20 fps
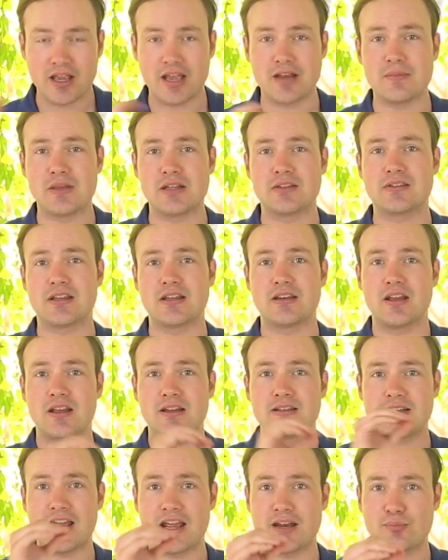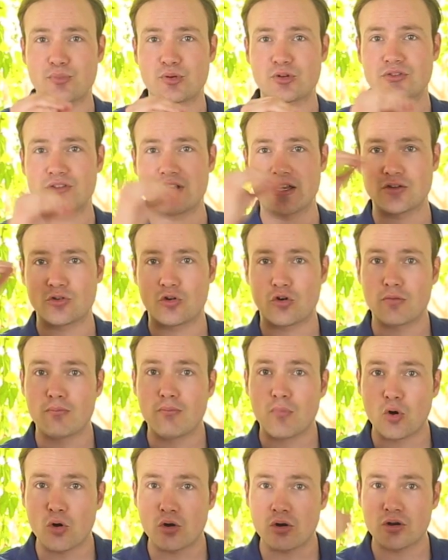it means that 10% or
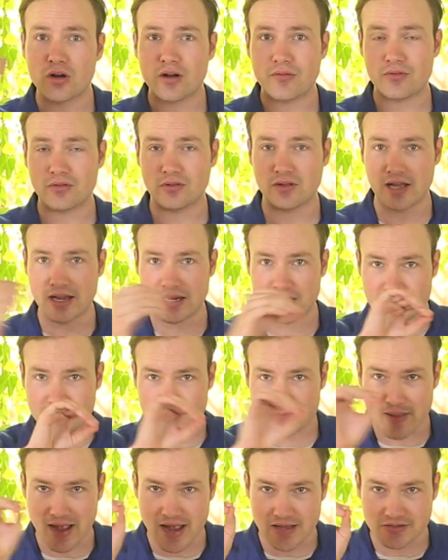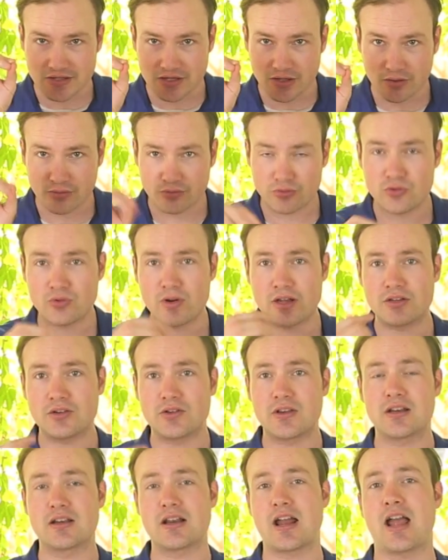more of the light is passing through and
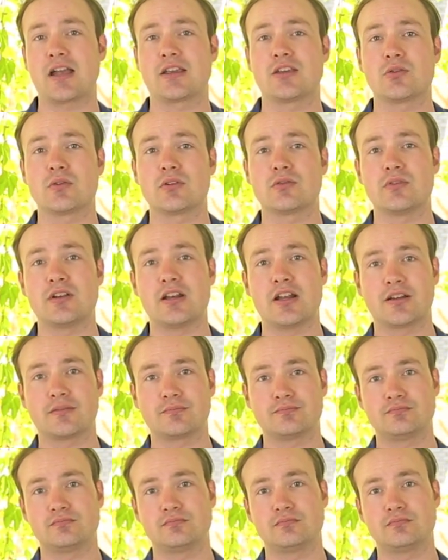you get an accurate reading.